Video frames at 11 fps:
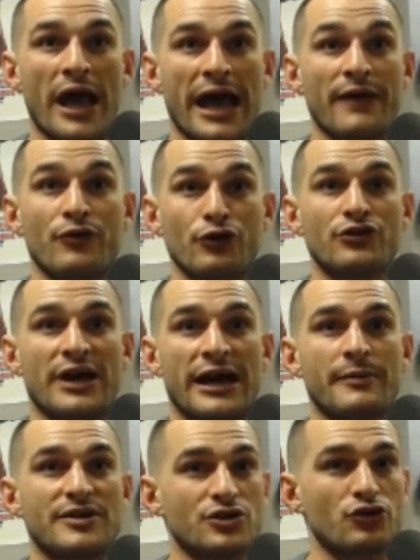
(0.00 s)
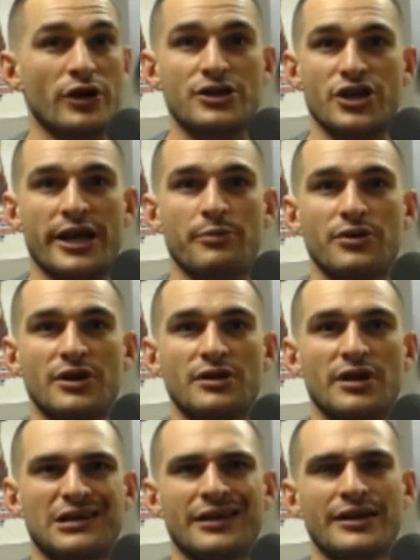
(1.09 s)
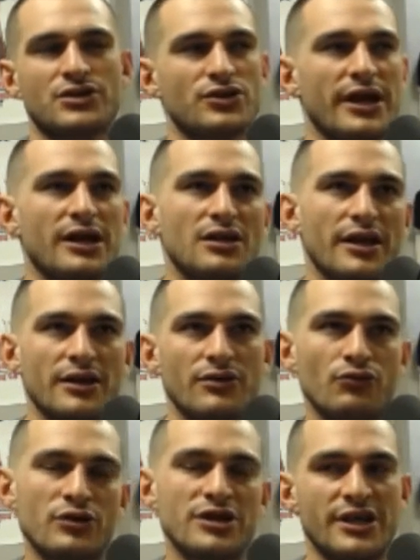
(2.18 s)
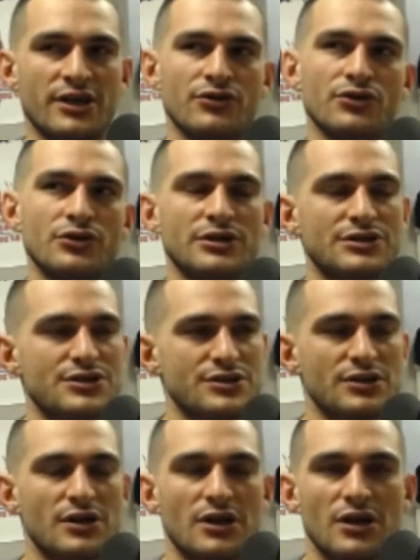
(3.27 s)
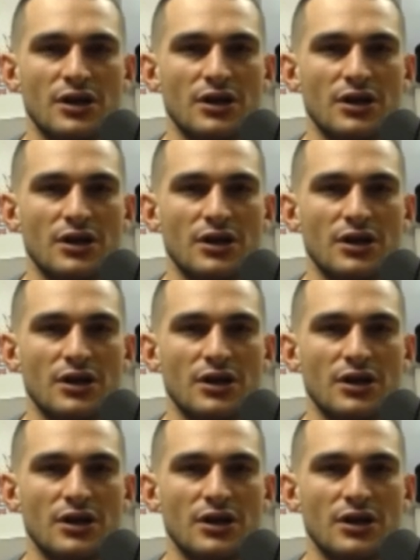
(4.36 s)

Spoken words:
had their time as a great champion and like try to like rekindle this